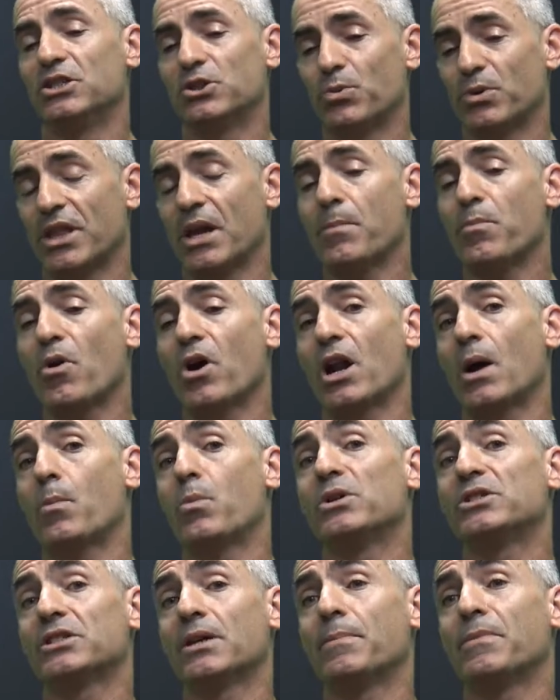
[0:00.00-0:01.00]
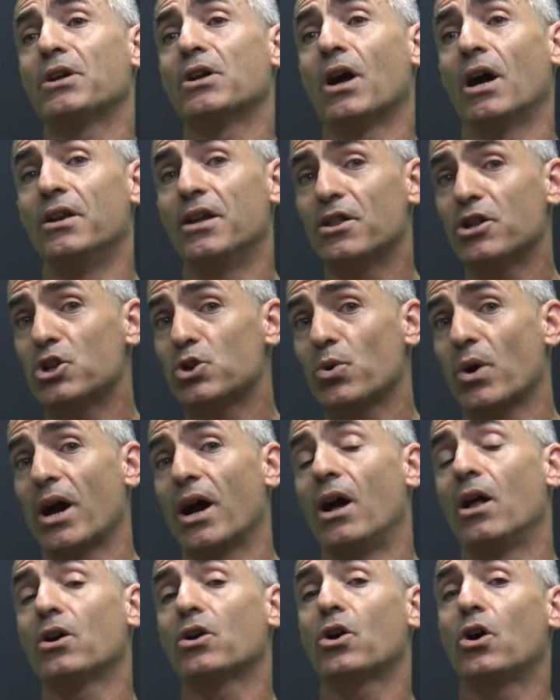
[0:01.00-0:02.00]
So what they brought up was something, another
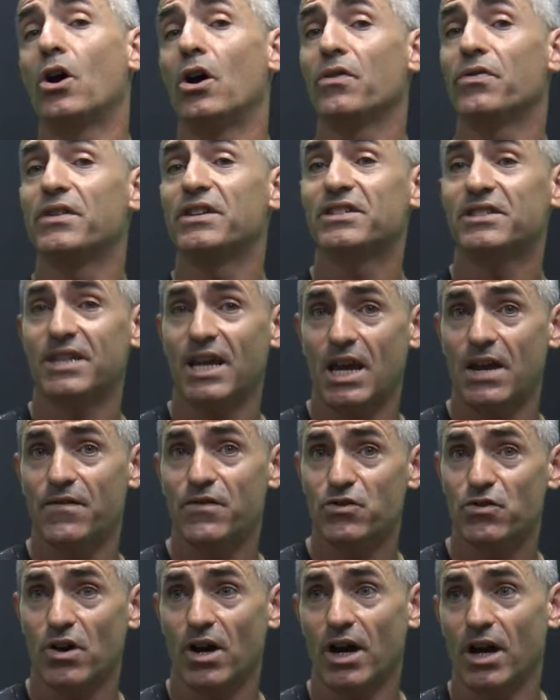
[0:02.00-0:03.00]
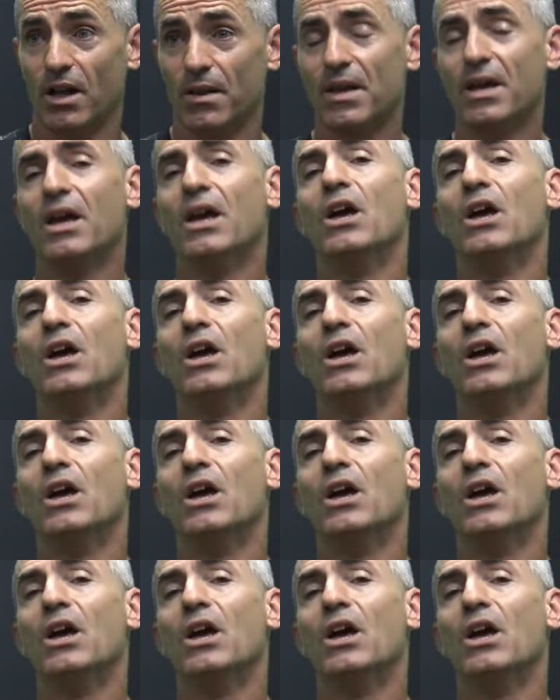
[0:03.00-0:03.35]
trial called the SAVE trial,